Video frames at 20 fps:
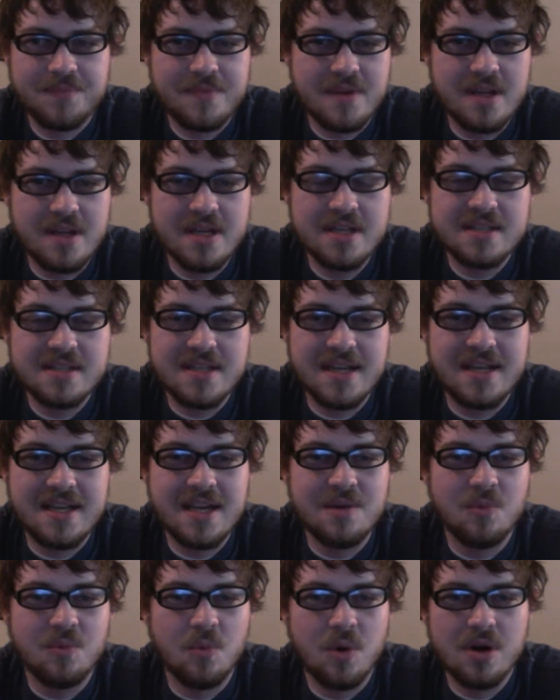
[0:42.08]
He's like
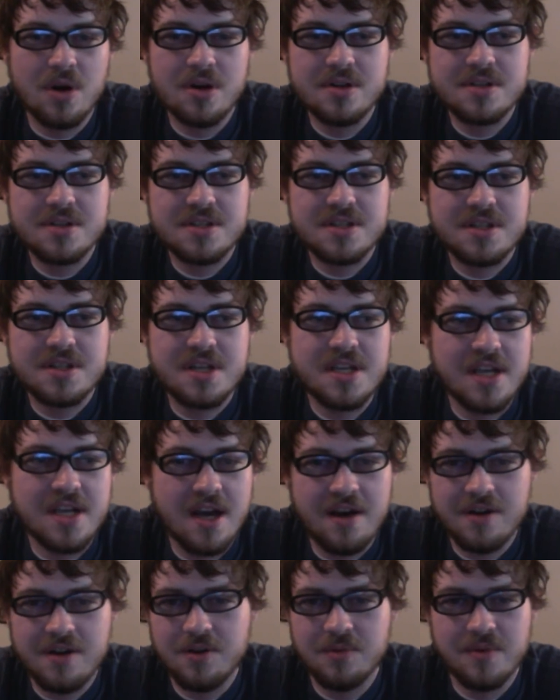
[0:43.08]
a worse
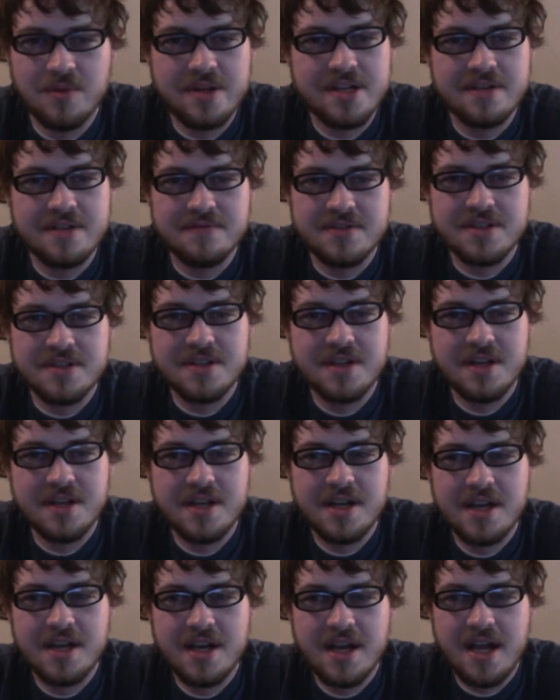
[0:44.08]
Keanu Reeves.
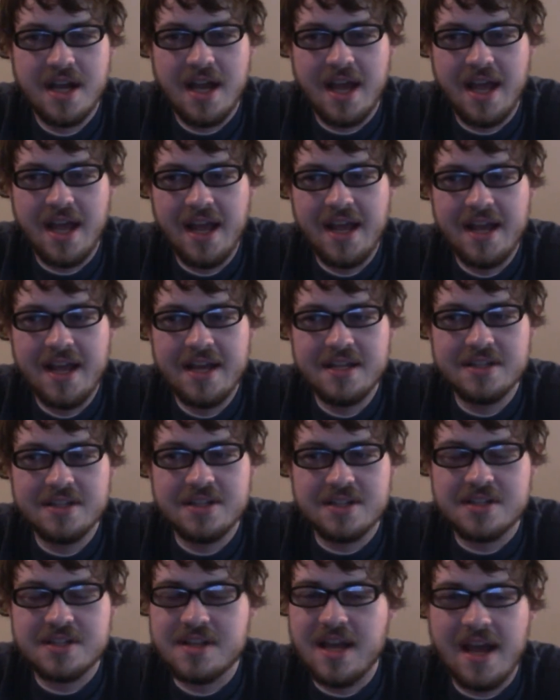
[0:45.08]
And
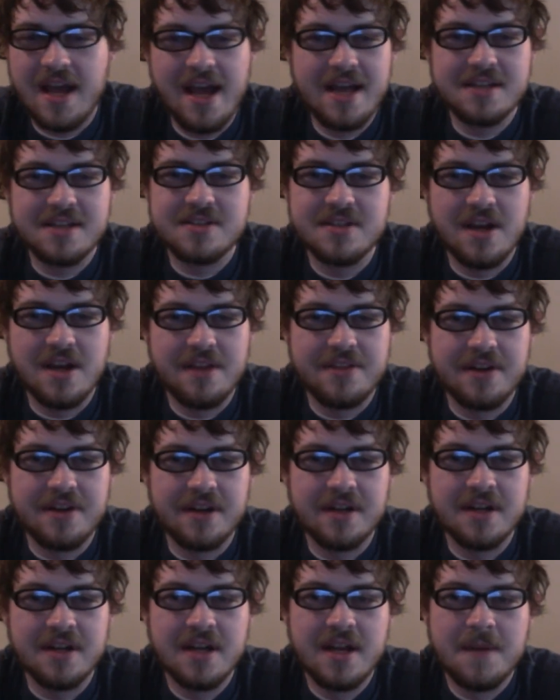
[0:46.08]
just adds
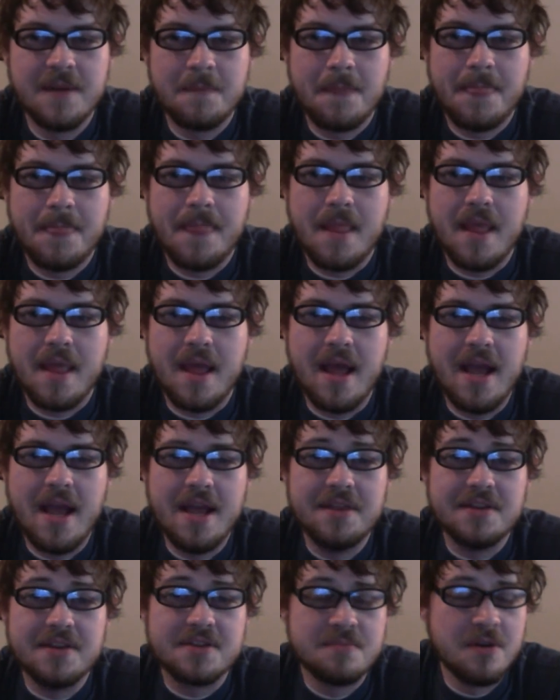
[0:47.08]
nothing.
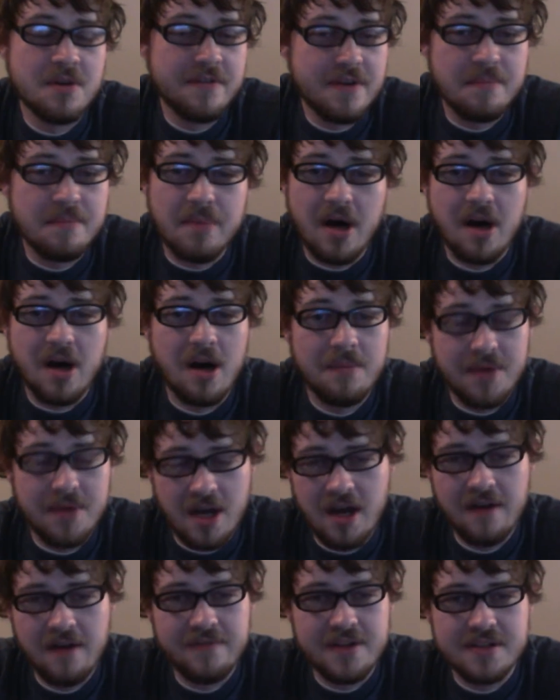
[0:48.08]
And this movie bombed,
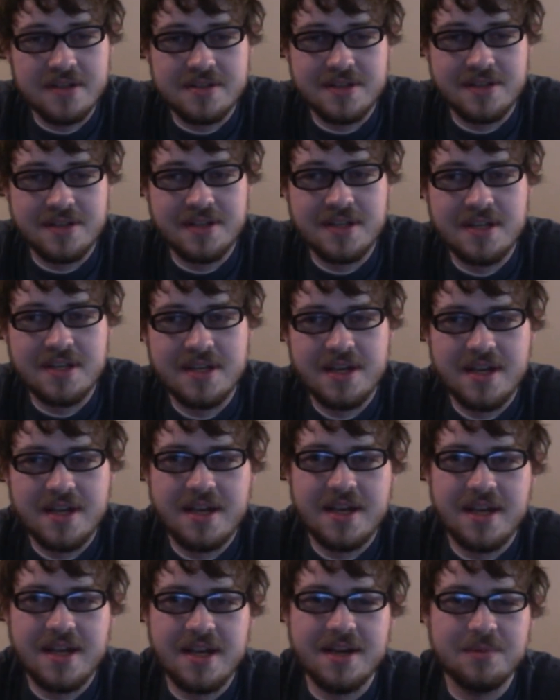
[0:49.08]
obviously.
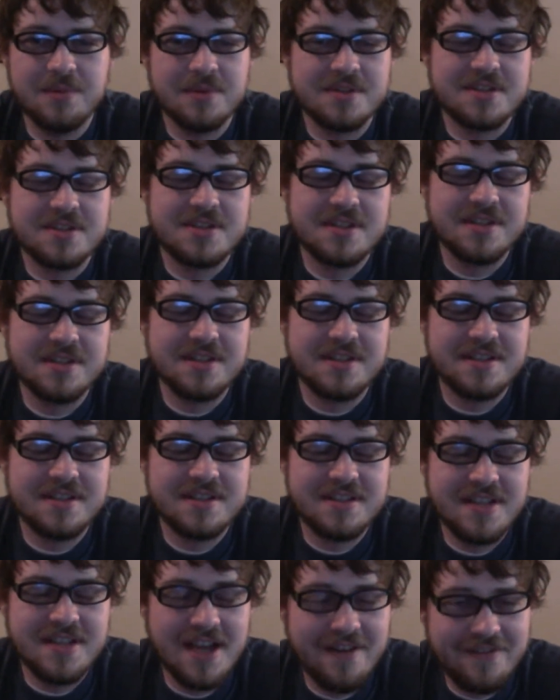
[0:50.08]
It was
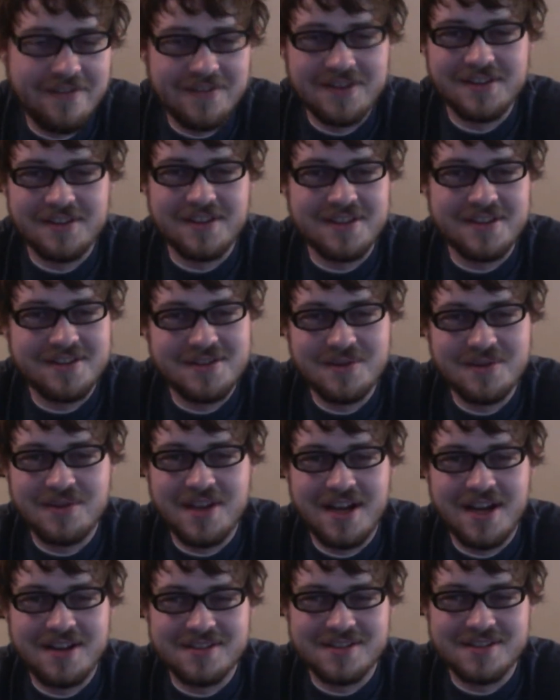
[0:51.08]
definitely
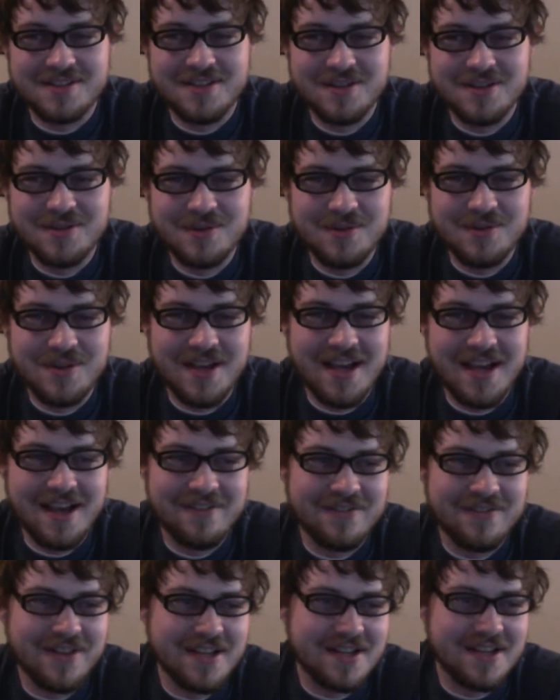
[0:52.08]
2002. They
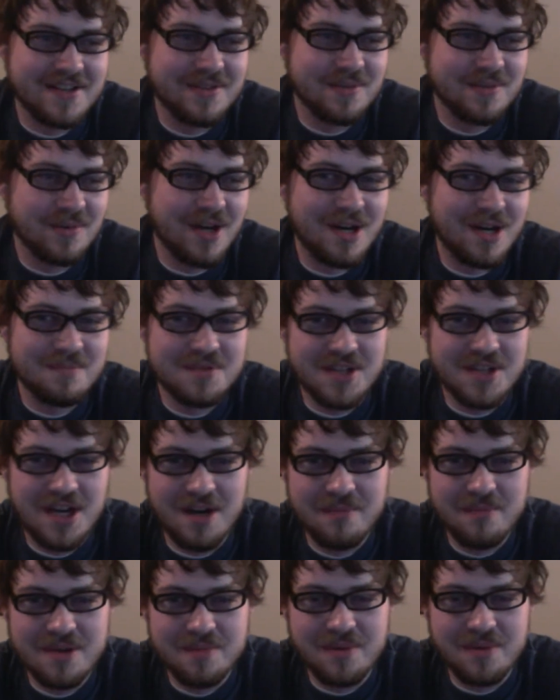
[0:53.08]
have like Rob
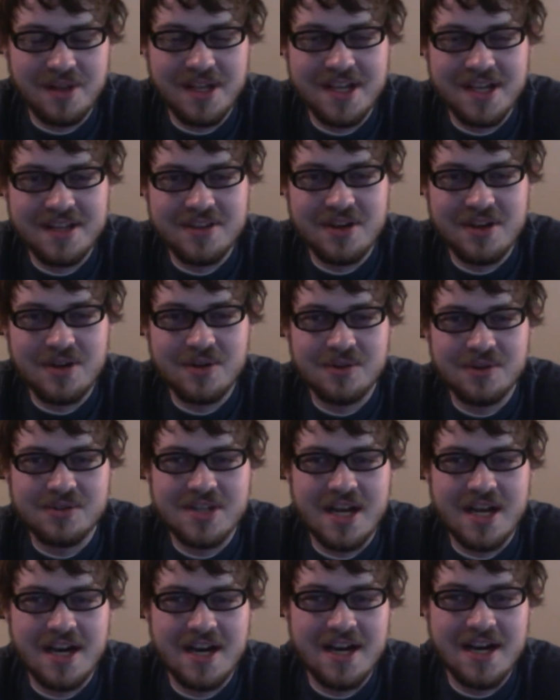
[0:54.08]
Zombie playing the whole
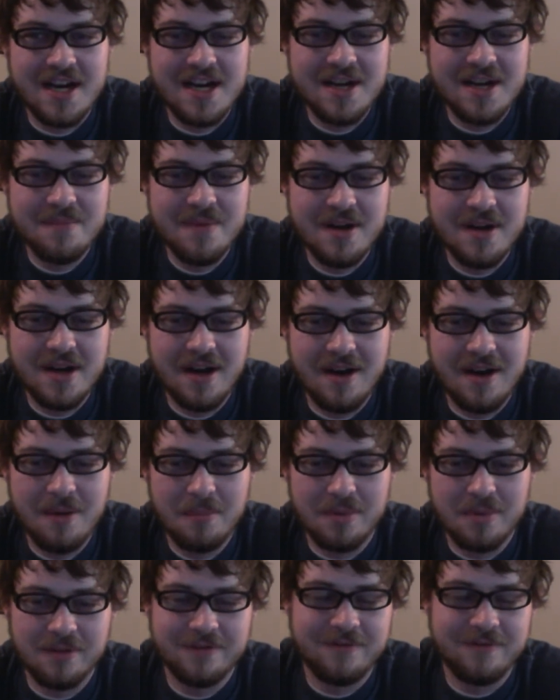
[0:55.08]

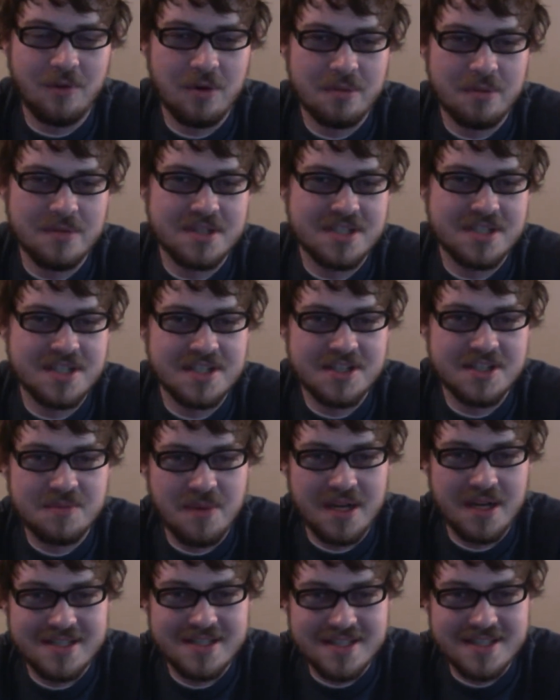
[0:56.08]
time. Performances
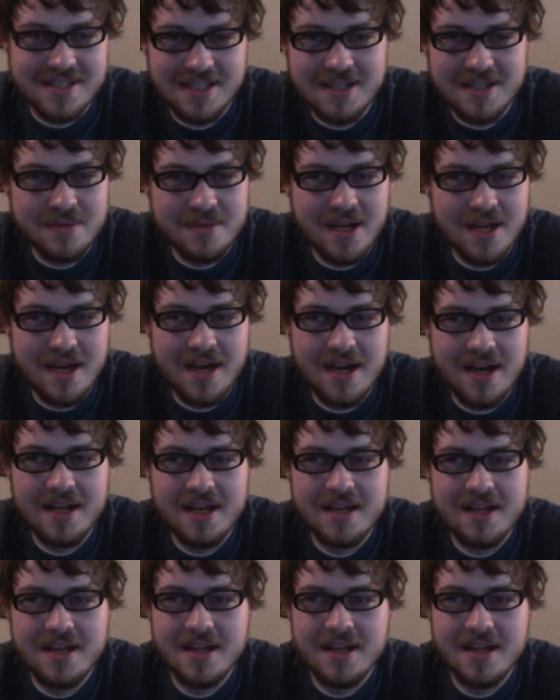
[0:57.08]
by Slipknot.